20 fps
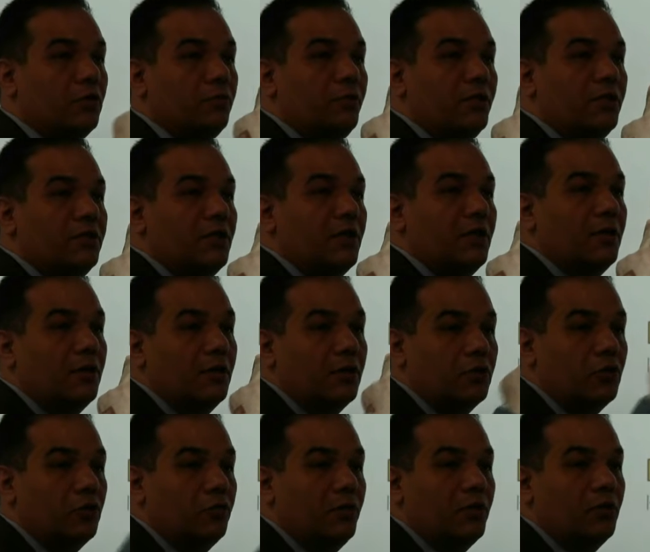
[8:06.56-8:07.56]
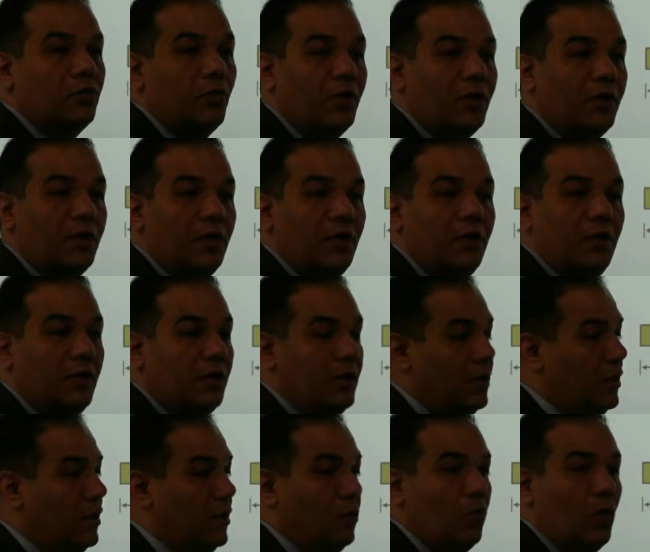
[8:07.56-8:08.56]
It could be 10. It could be
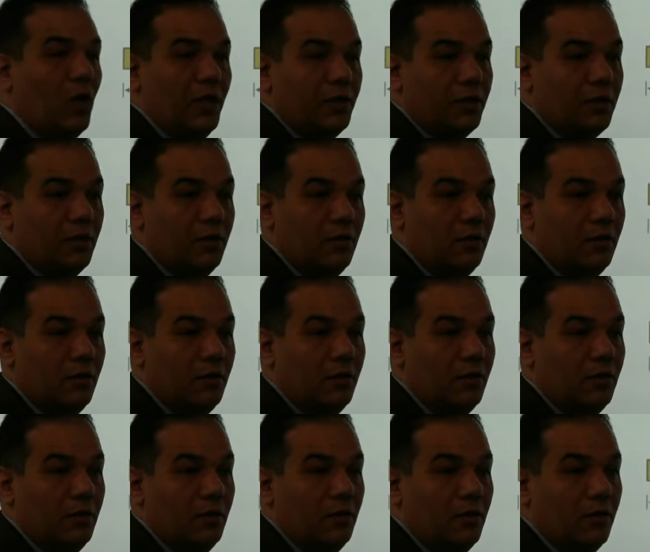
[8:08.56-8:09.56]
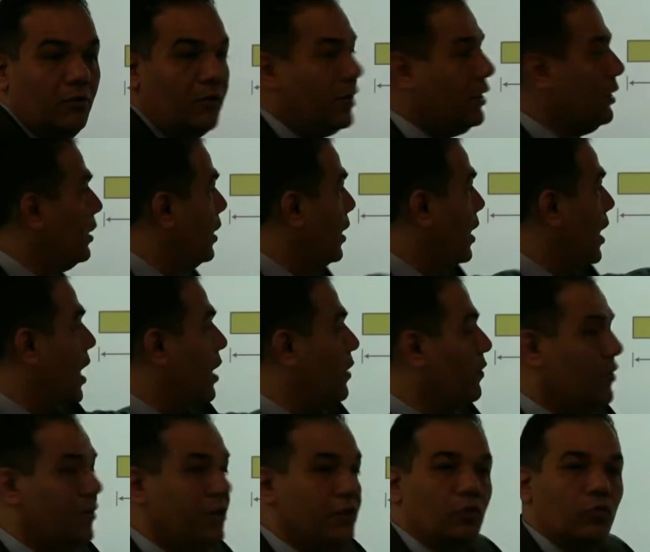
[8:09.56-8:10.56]
21. Alright?
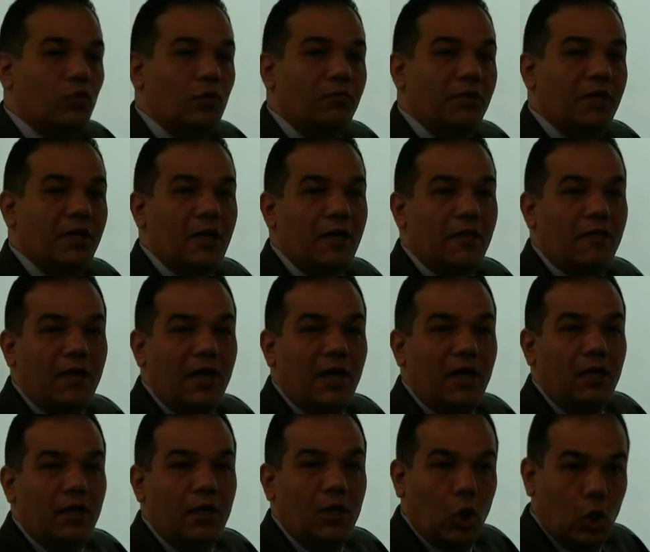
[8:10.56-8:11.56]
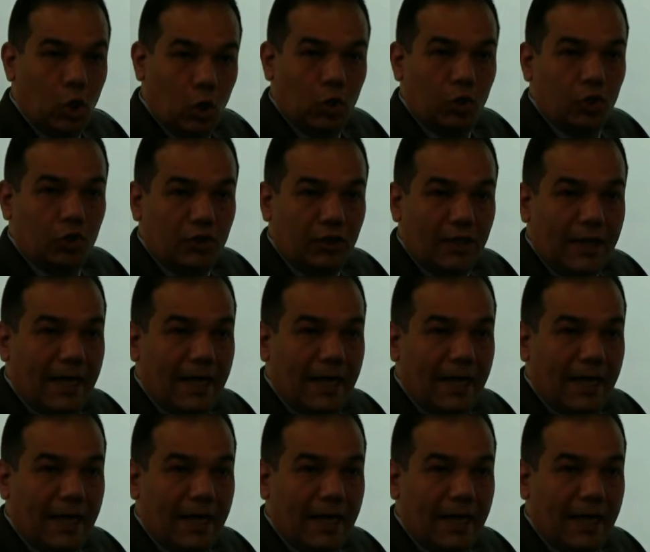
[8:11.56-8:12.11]
And the rest will be in the host